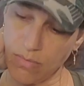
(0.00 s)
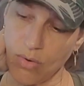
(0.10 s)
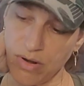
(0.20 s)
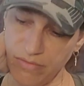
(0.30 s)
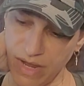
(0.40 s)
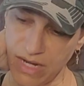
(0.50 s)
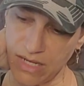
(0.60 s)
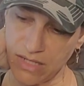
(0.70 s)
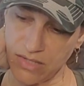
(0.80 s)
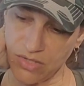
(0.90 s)

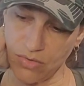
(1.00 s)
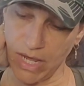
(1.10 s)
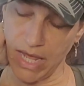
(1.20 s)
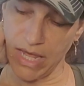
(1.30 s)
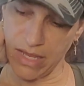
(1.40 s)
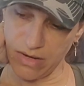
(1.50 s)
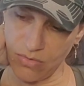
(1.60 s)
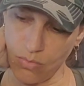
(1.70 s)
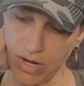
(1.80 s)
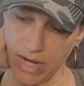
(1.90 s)
motivated to end
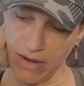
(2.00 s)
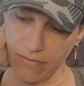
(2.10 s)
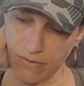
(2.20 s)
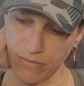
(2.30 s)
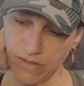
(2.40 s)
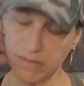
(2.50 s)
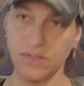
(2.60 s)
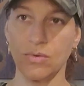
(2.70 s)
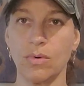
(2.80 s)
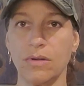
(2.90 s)
whatever this
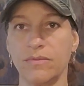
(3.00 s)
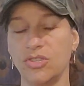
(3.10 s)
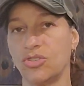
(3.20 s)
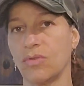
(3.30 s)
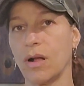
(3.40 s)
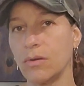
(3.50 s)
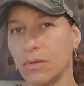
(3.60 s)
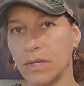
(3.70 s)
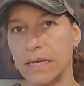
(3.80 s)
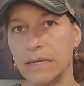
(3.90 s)
sort of
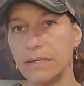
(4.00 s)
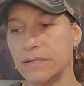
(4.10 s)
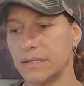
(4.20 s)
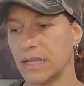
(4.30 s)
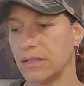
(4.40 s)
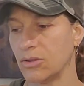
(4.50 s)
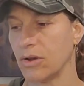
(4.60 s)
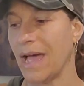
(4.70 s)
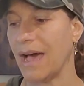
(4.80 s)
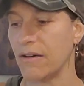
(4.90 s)
struggle is that
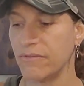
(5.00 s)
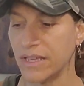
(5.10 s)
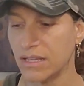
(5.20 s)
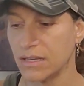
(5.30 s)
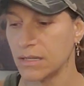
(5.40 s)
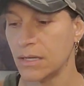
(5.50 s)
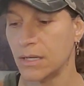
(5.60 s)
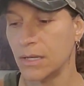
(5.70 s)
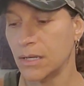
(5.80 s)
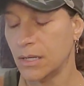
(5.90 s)
they're having.
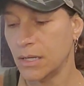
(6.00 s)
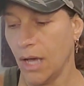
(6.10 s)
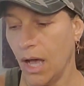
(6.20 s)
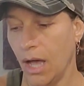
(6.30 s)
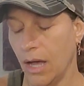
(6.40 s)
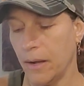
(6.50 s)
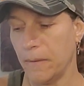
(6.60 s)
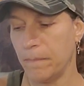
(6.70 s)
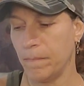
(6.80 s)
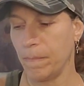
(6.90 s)

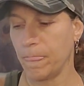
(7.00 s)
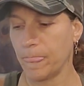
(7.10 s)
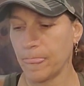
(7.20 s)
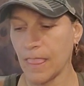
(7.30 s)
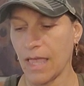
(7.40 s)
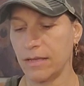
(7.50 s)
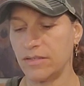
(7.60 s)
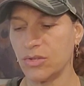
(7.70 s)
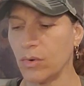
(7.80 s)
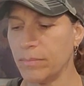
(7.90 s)

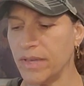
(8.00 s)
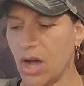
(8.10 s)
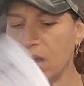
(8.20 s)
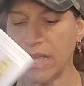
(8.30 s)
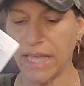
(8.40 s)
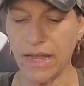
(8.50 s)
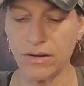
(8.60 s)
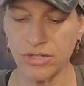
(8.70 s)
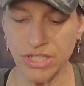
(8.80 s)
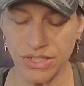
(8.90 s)
Scorpionic
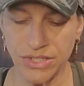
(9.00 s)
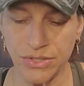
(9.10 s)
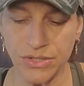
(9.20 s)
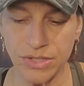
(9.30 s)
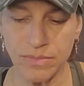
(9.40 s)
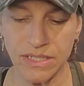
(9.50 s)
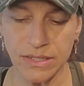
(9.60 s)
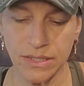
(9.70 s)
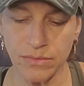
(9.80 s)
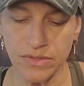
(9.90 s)
energy too. You could be
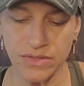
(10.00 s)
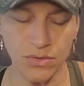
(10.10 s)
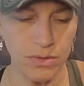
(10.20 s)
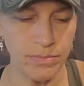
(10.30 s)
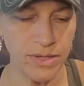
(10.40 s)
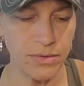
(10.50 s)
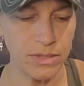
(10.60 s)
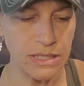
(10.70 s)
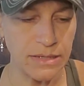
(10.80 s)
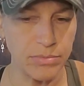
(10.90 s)
dealing with a Scorpio,
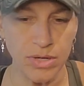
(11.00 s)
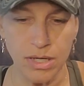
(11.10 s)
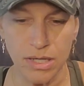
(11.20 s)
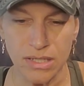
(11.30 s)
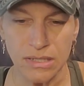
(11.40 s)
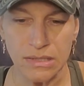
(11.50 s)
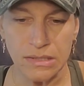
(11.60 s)
a Libra,